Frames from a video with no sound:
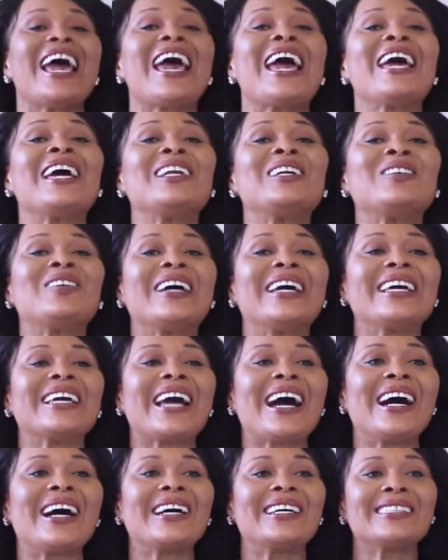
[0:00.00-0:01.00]
Anyway
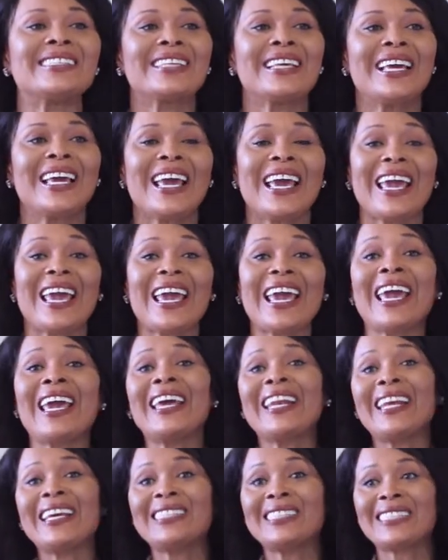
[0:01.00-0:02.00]
guys,
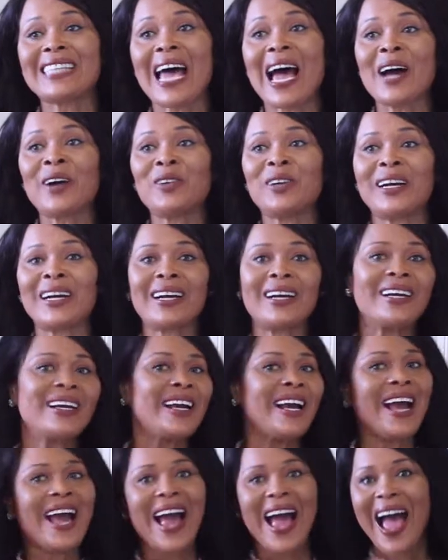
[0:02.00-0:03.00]
it is Zara.
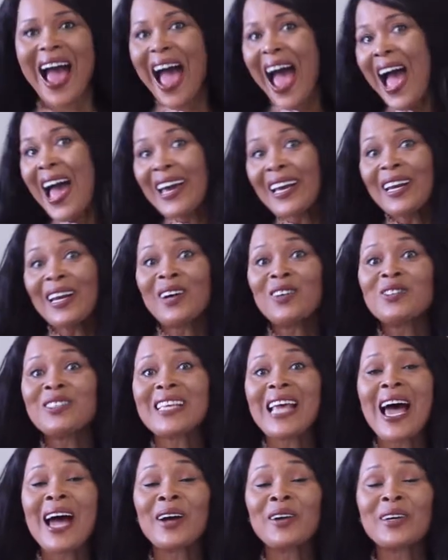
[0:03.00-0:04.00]
I love
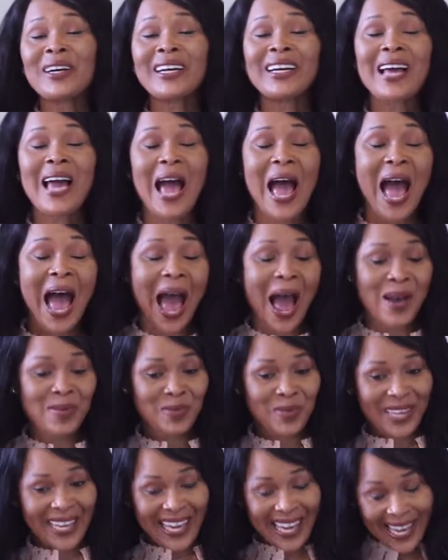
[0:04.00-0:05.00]
Zara.
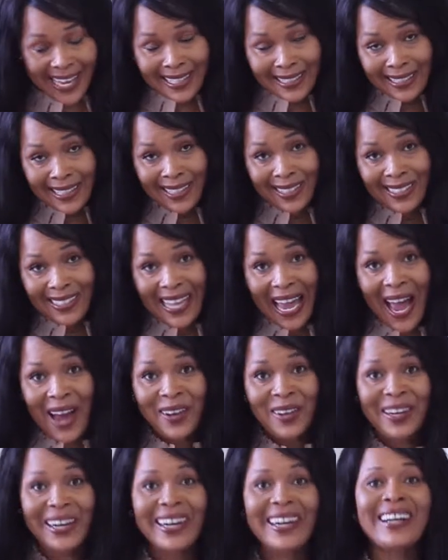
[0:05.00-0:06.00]
I'm into
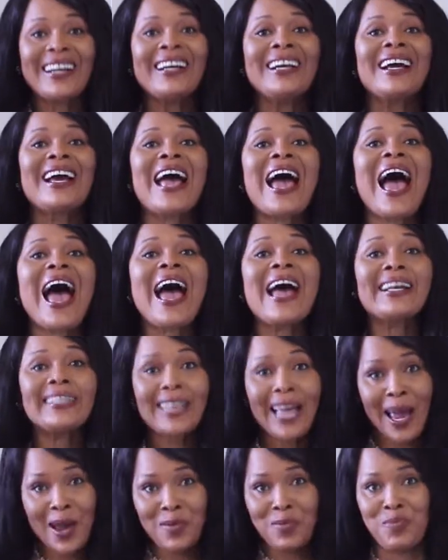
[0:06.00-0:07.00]
Zara.
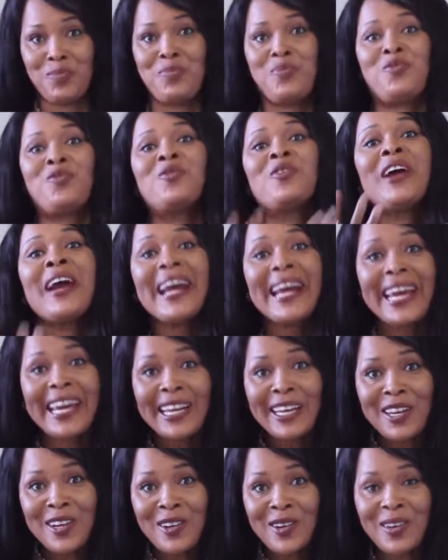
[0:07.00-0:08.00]
And I'm
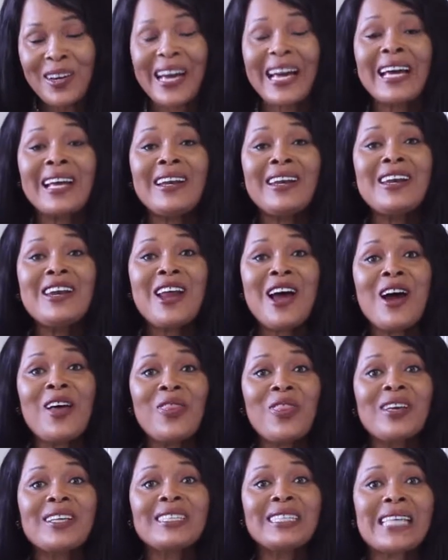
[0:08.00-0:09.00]
bringing you
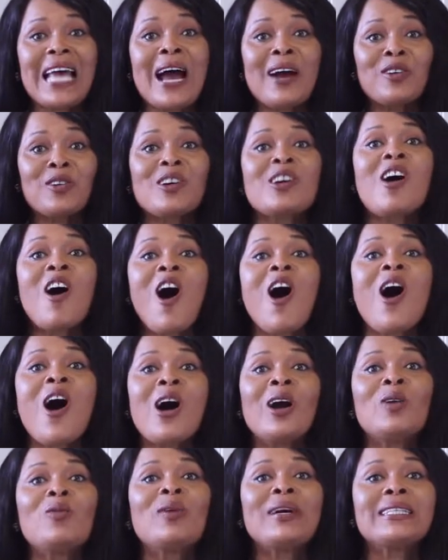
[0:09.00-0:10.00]
another Zara
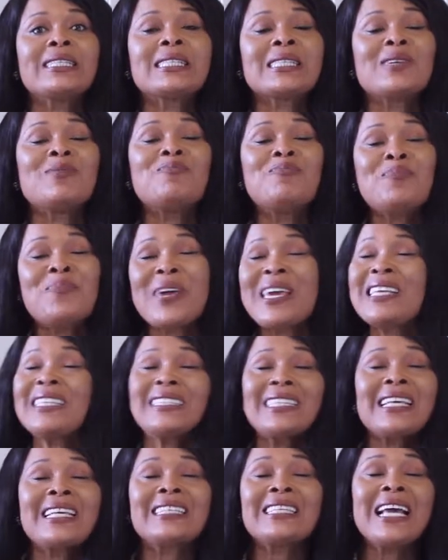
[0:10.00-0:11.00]
haul with some
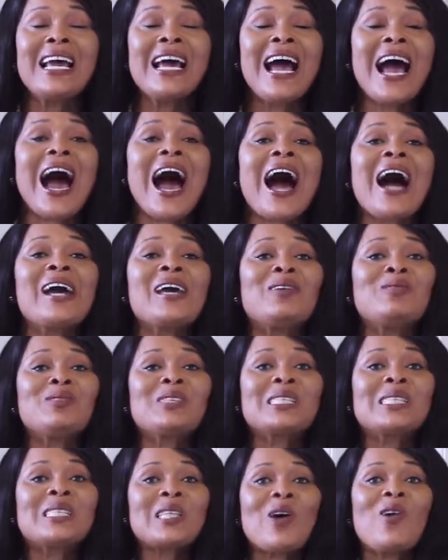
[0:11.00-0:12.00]
pieces I am
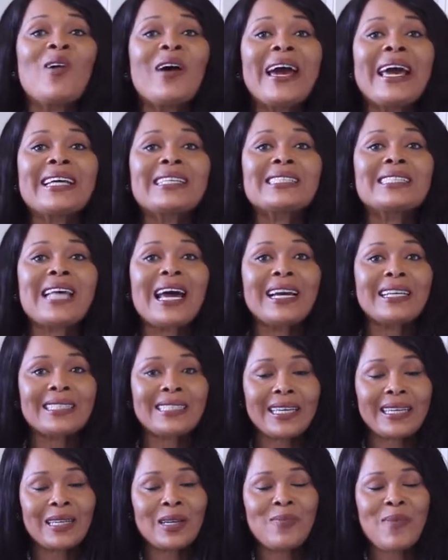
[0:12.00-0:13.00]
so
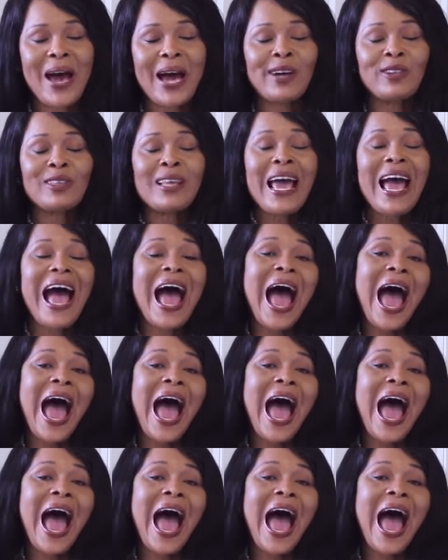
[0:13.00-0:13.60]
excited about.